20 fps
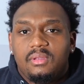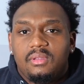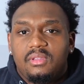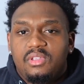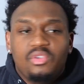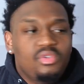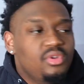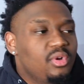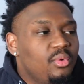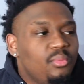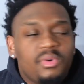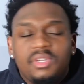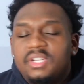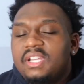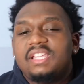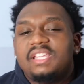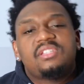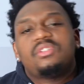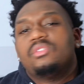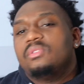You the one
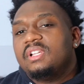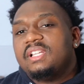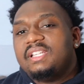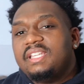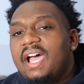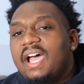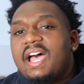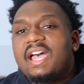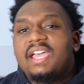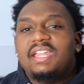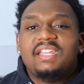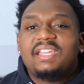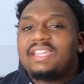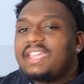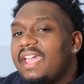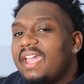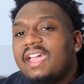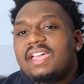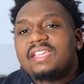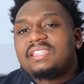that's gonna die and then
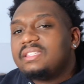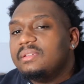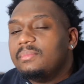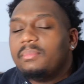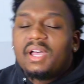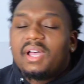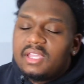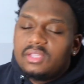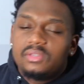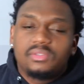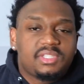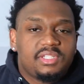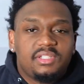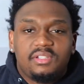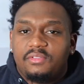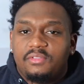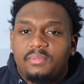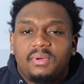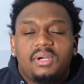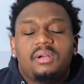cast it by
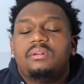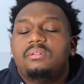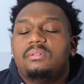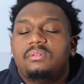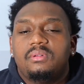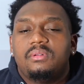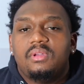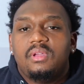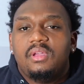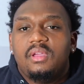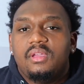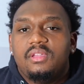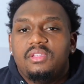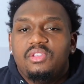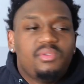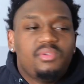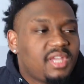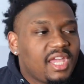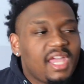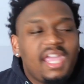yourself, bro.
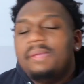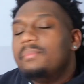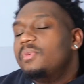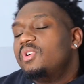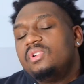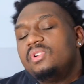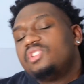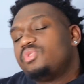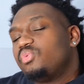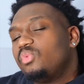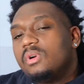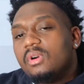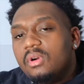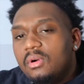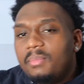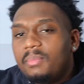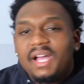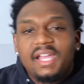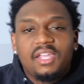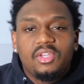You came on this
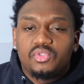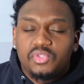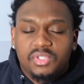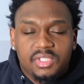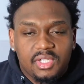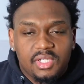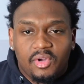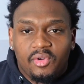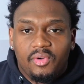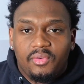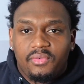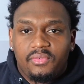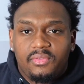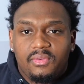world by yourself.